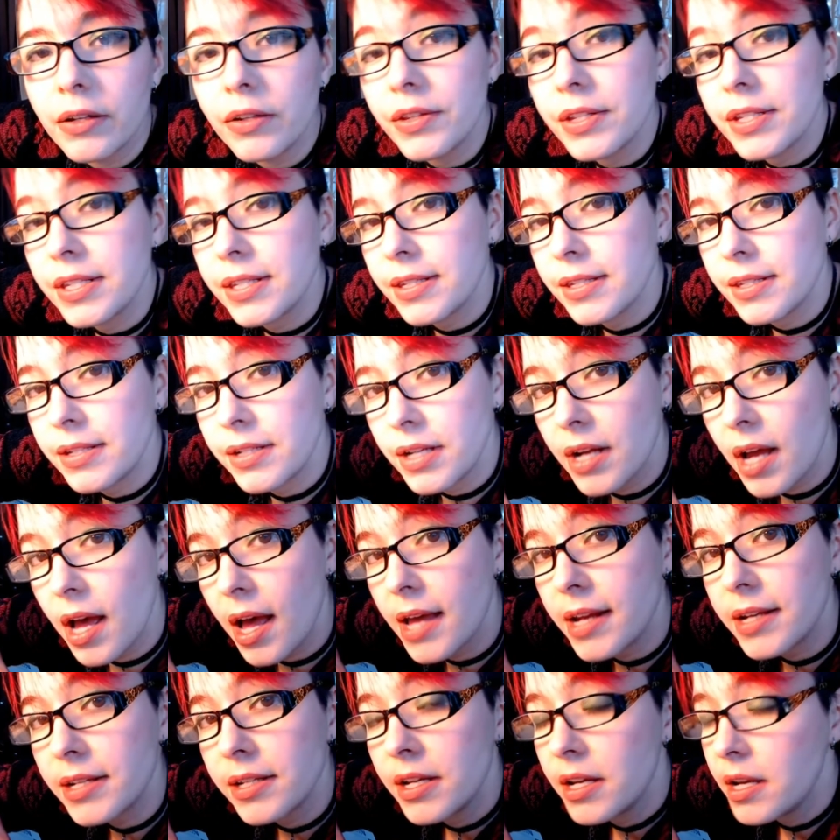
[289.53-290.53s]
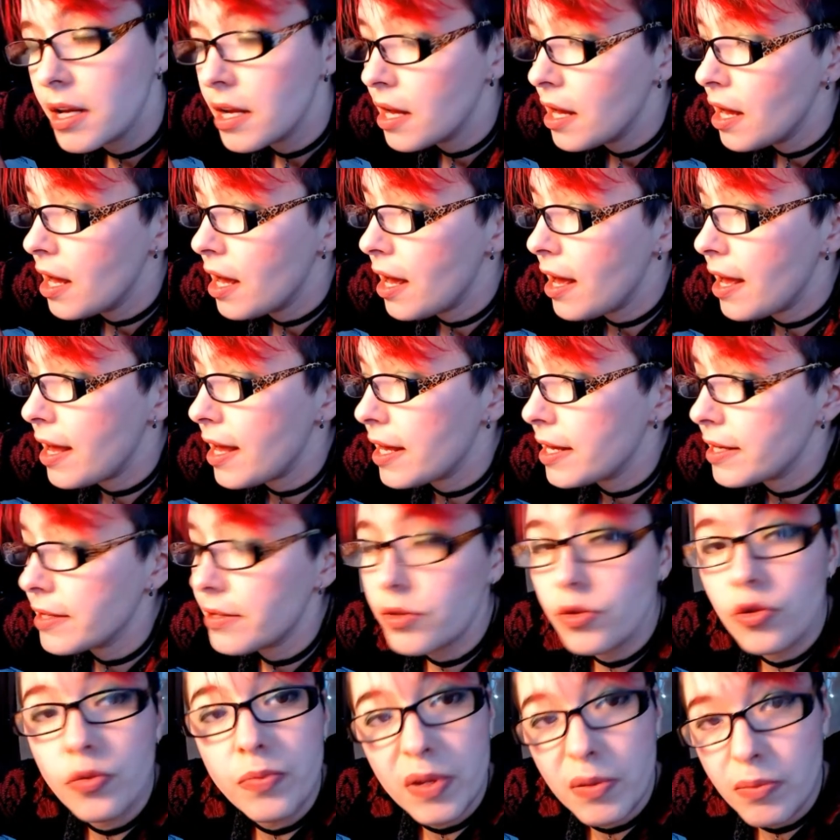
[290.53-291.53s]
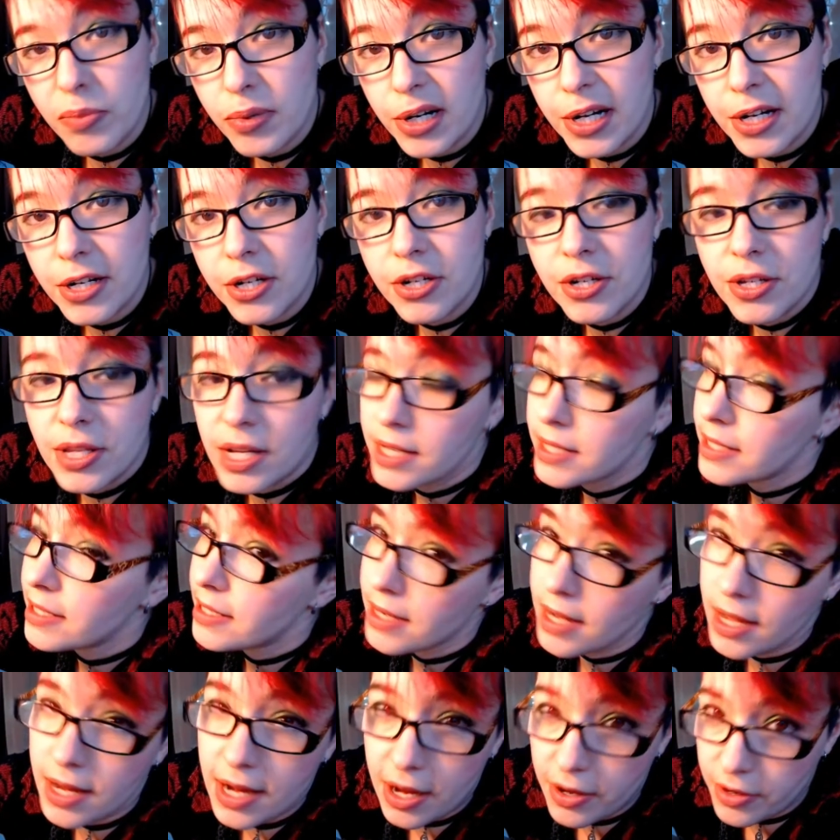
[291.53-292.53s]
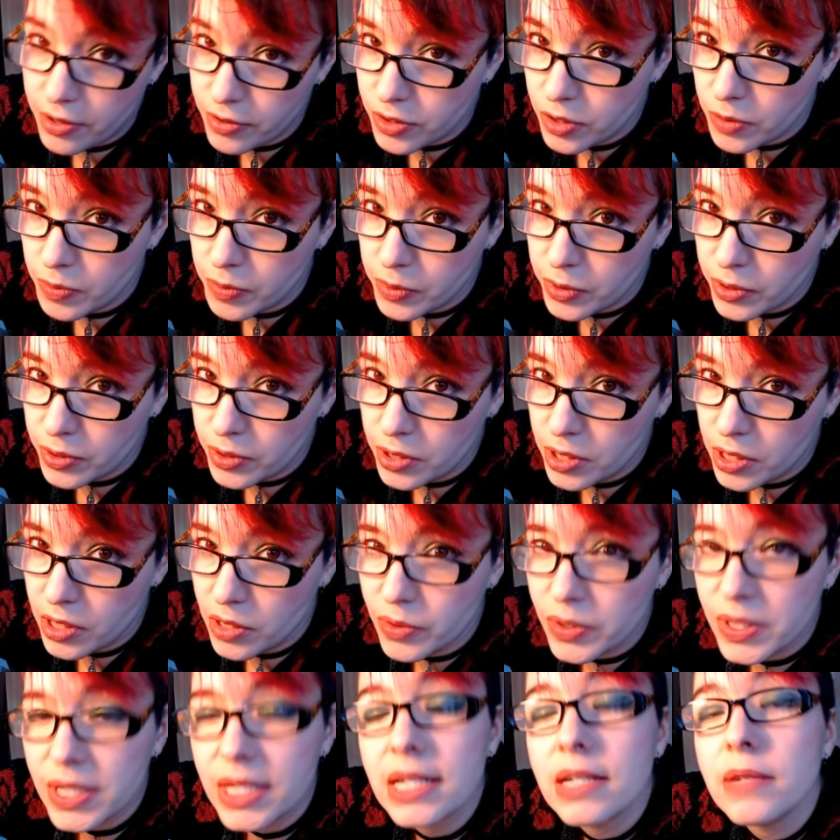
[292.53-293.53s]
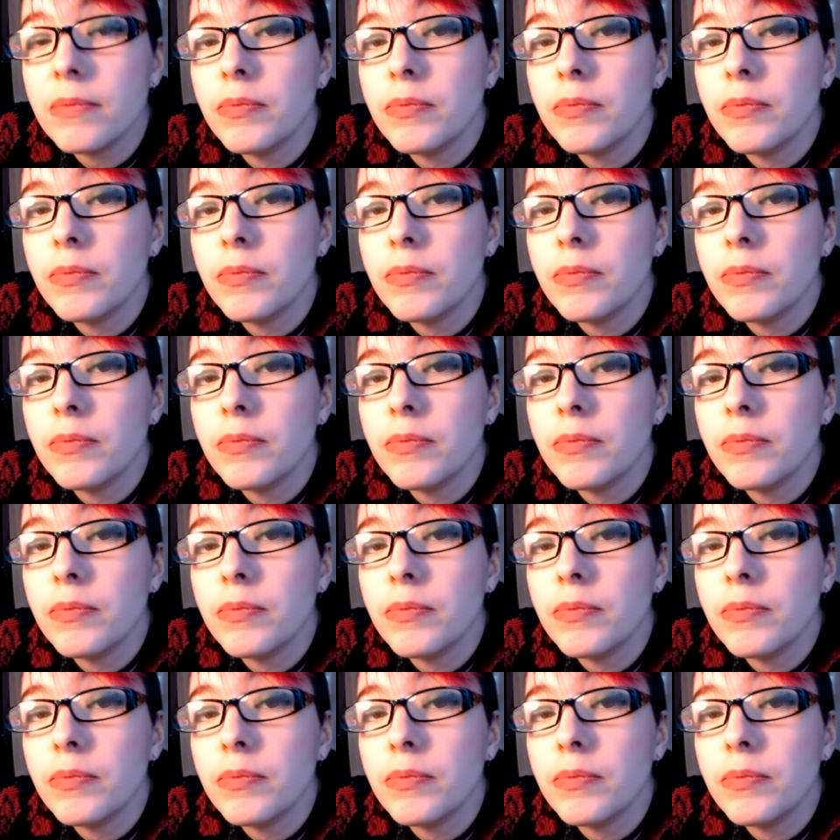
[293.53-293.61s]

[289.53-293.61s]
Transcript: This is not a sumi brush, that is not how you're supposed to use it.